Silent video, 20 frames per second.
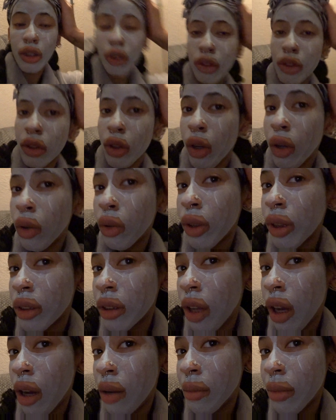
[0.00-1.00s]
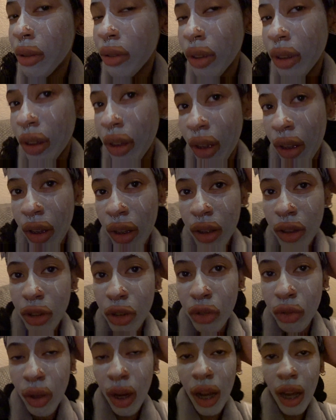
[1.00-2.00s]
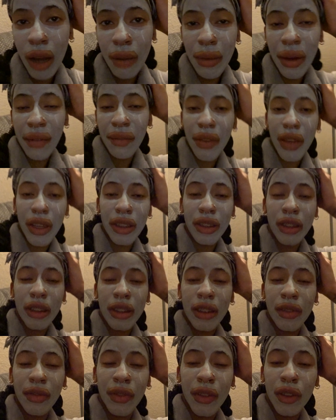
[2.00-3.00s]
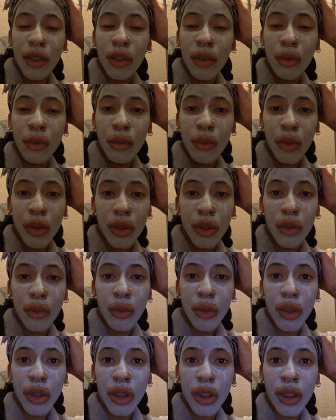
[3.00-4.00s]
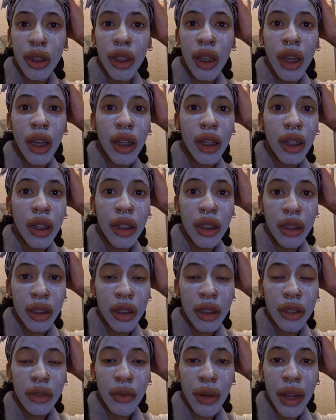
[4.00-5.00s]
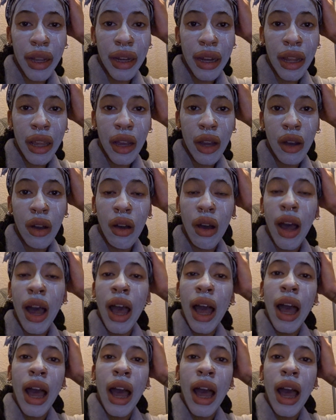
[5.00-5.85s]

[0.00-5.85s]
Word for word: So it's almost done drying. My face is feeling really, really good right now.